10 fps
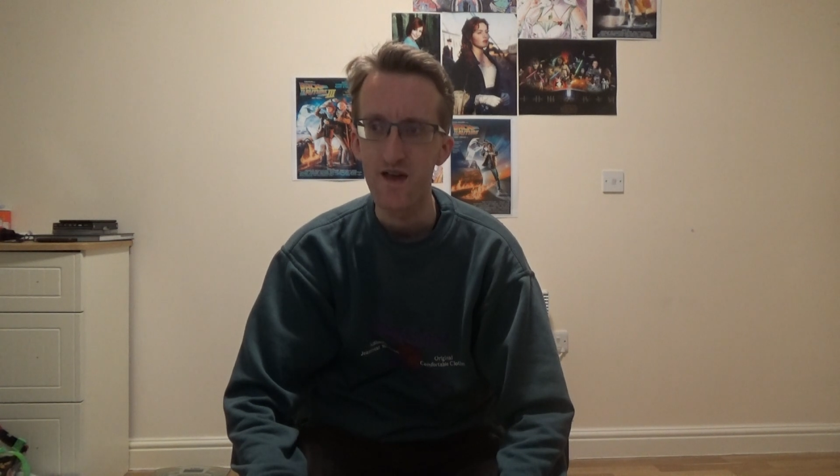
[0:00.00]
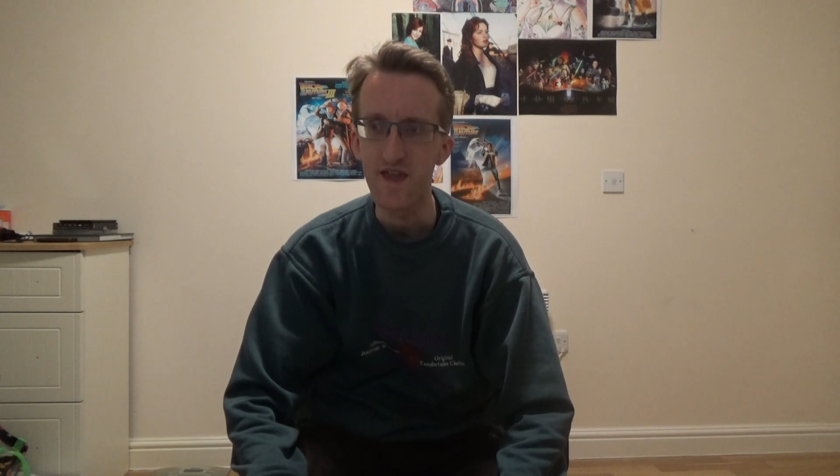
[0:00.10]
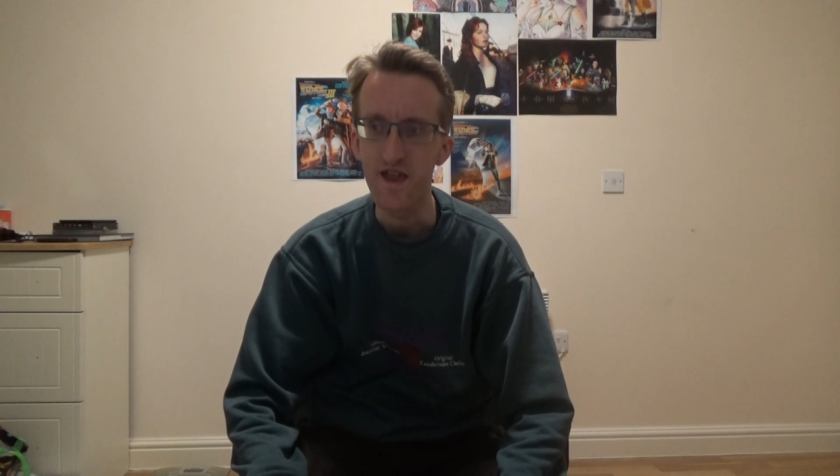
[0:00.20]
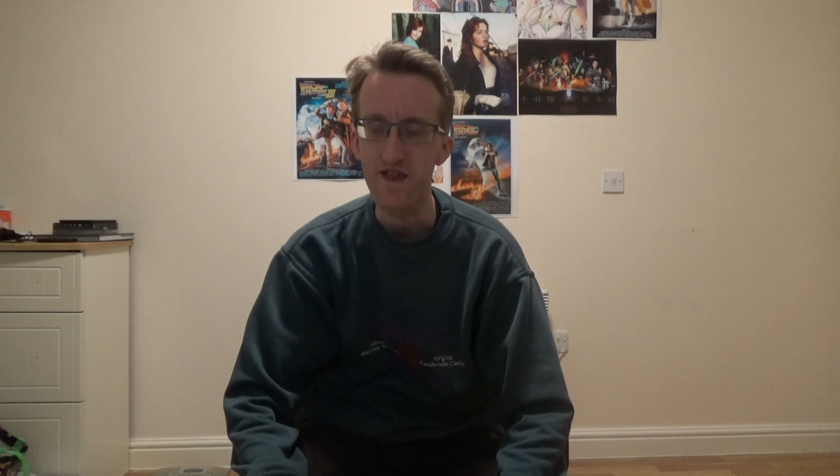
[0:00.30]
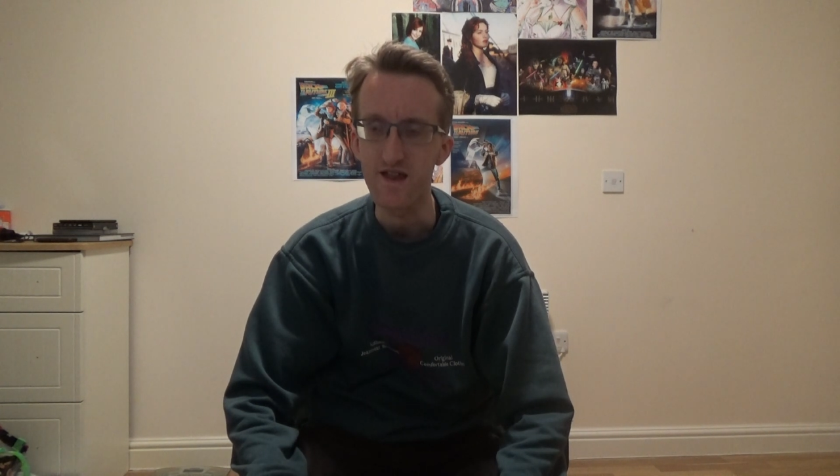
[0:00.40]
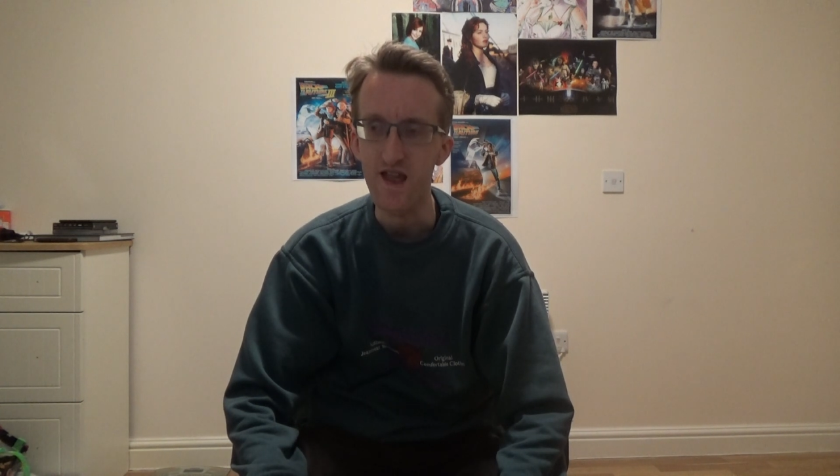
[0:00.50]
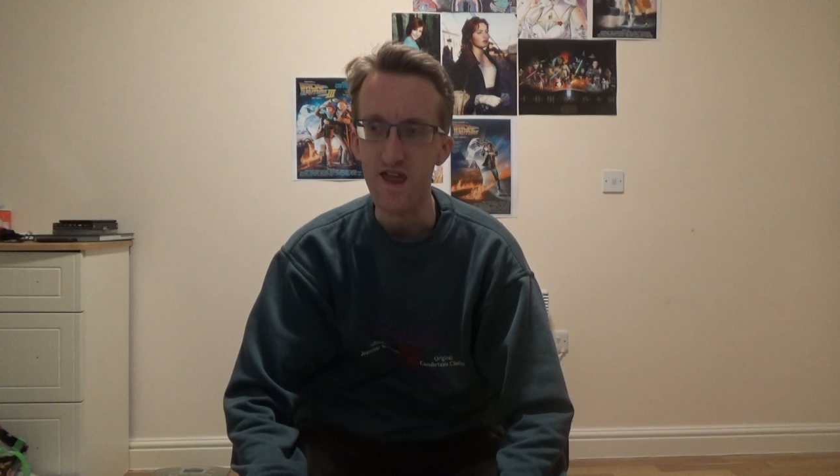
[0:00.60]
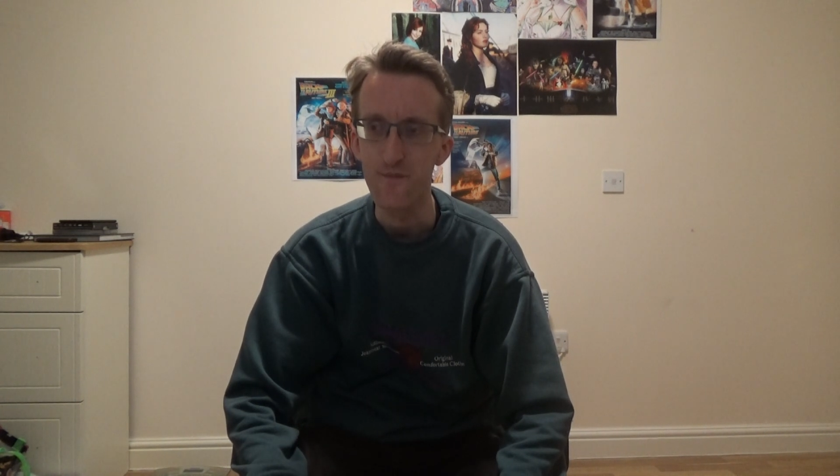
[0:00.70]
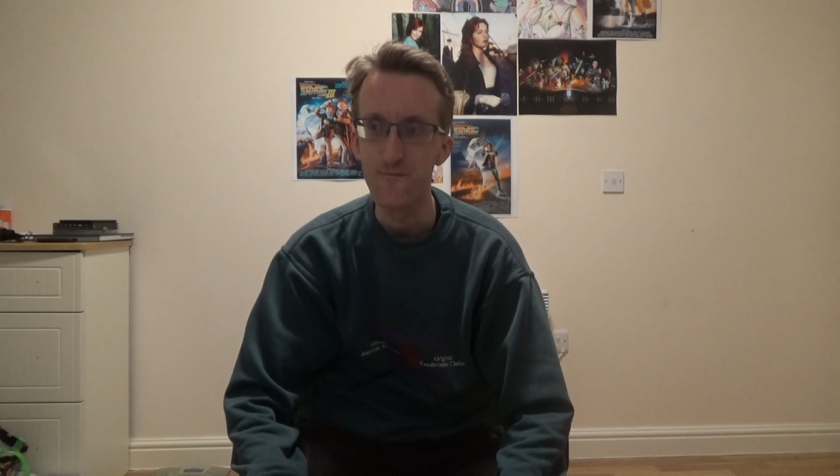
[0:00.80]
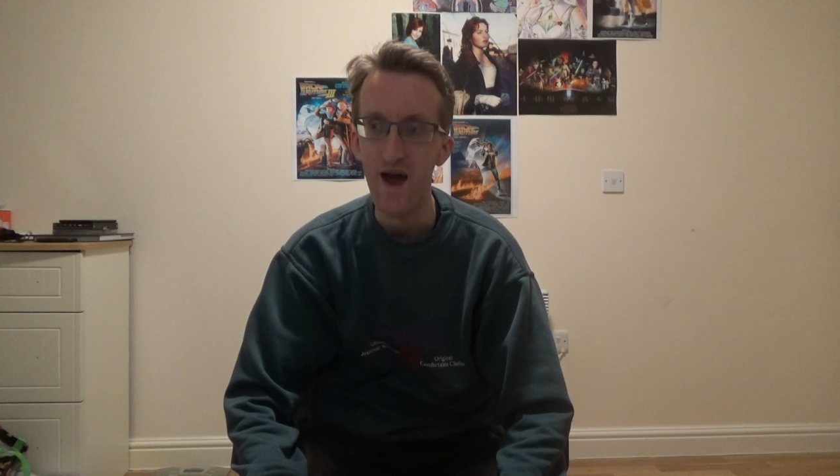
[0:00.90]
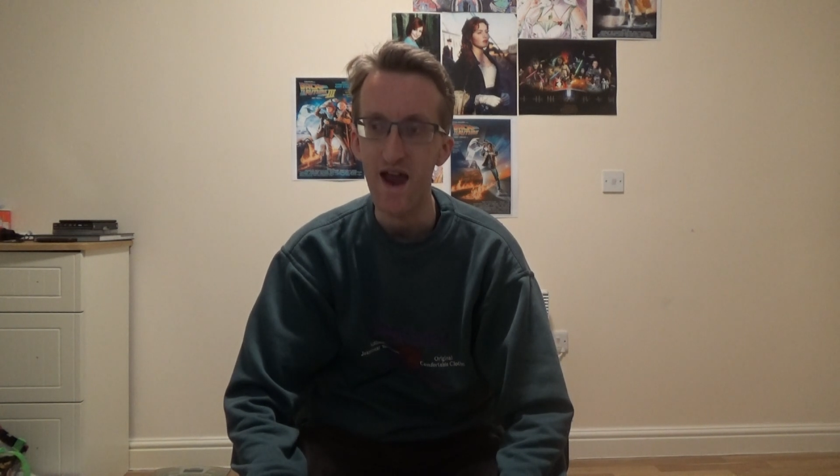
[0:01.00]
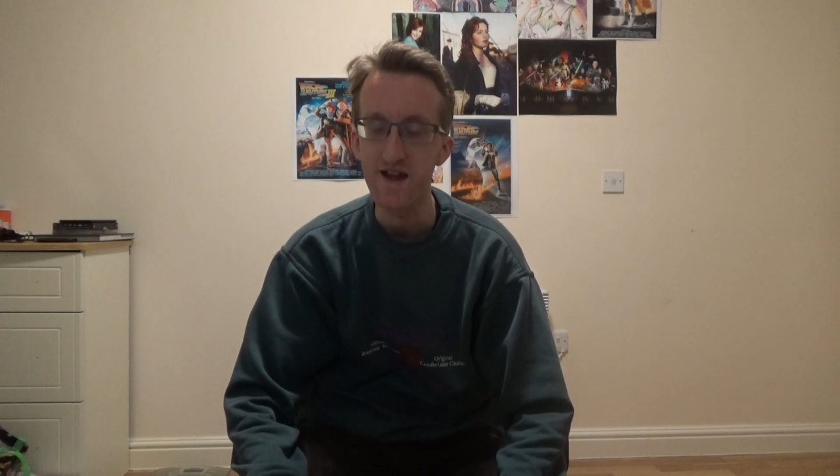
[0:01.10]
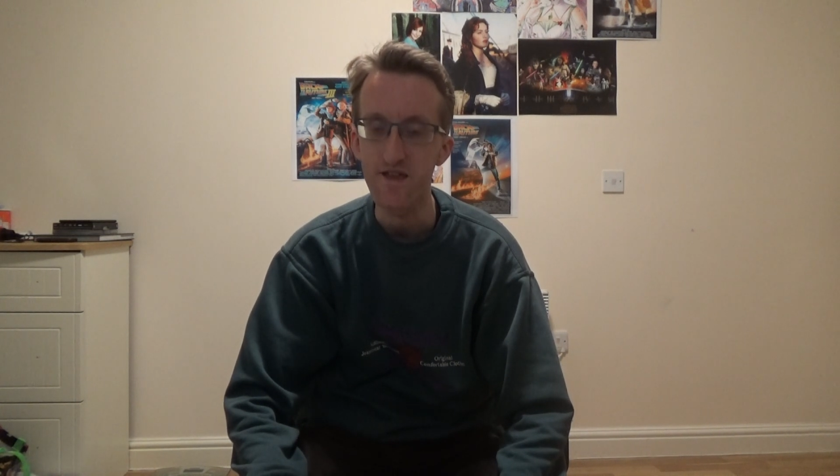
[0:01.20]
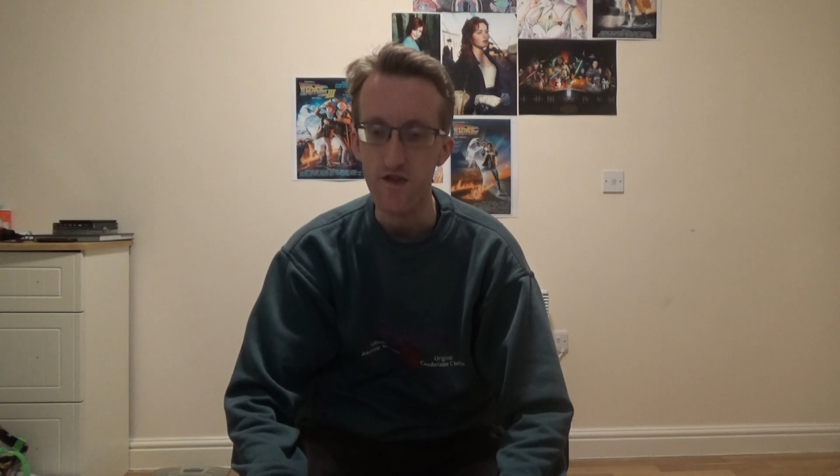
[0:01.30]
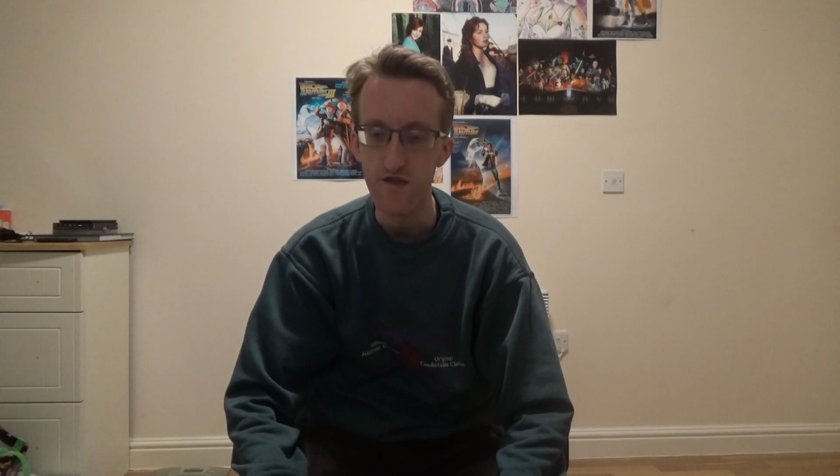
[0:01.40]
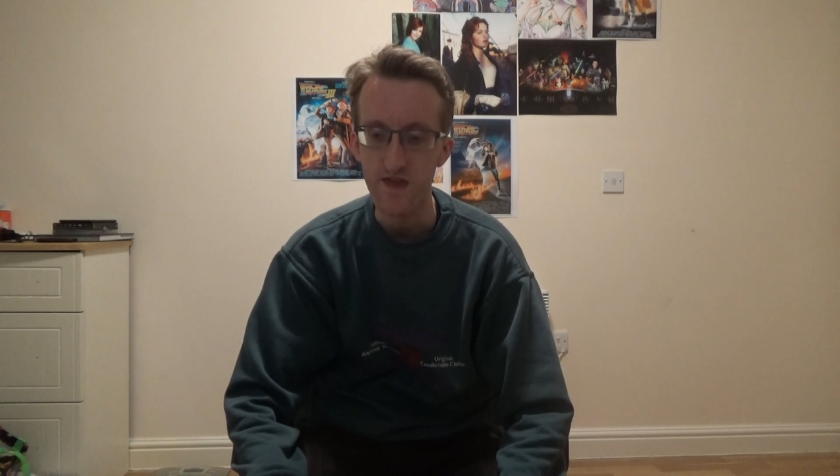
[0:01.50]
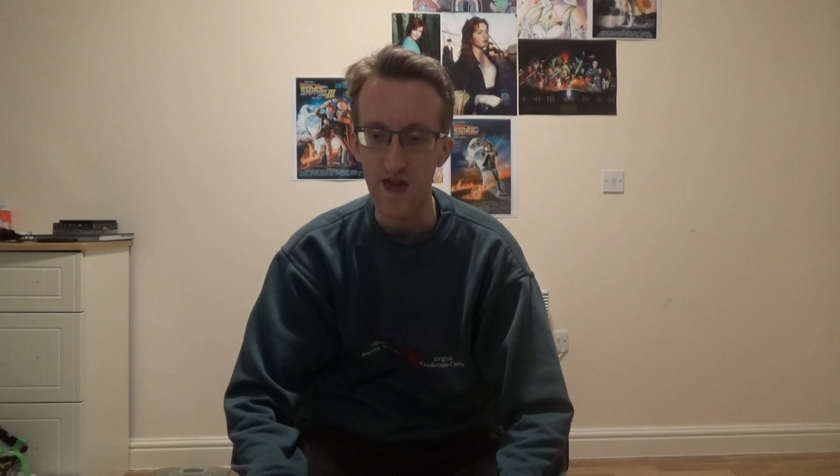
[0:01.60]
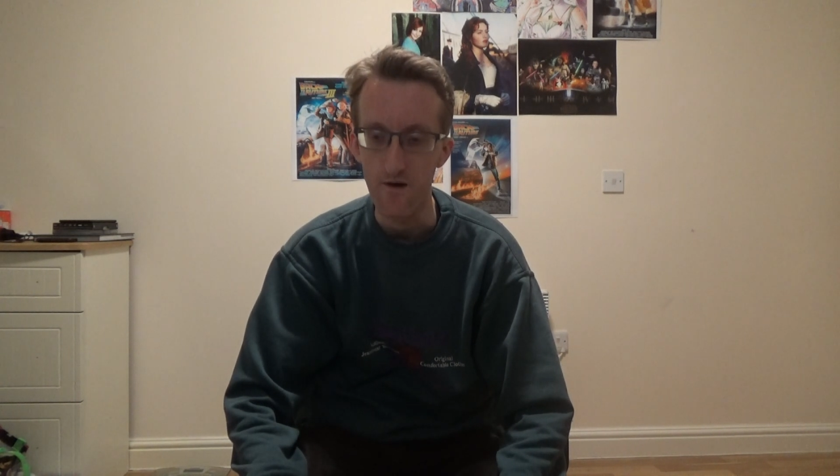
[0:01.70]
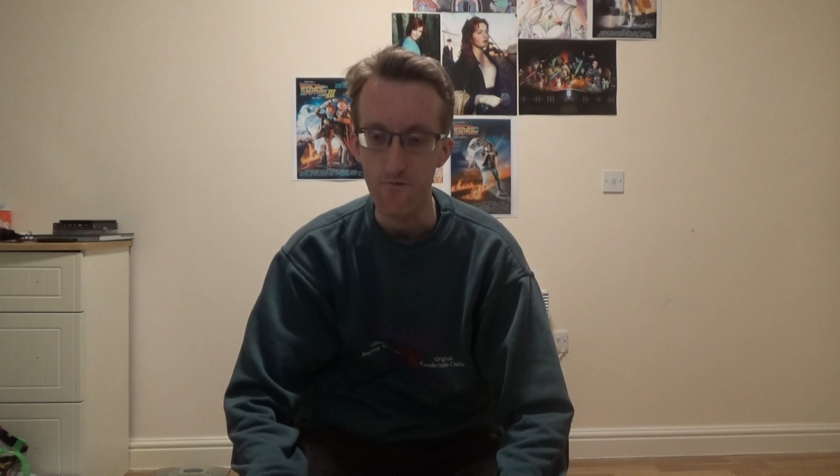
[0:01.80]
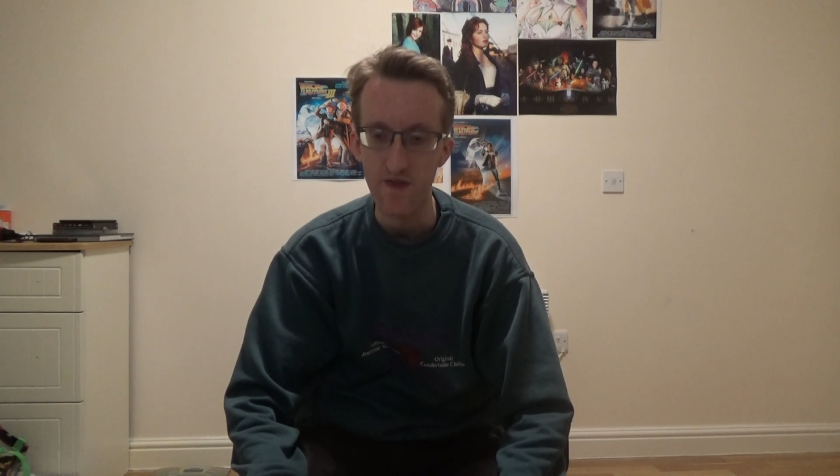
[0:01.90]
they did like a minor
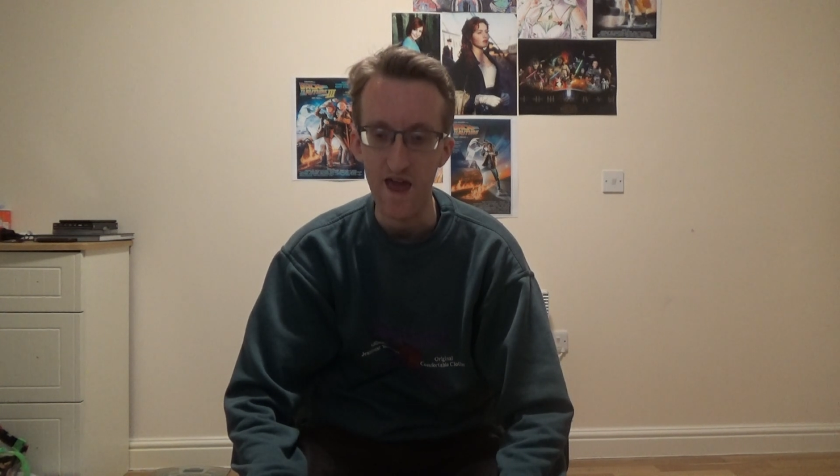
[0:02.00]
discount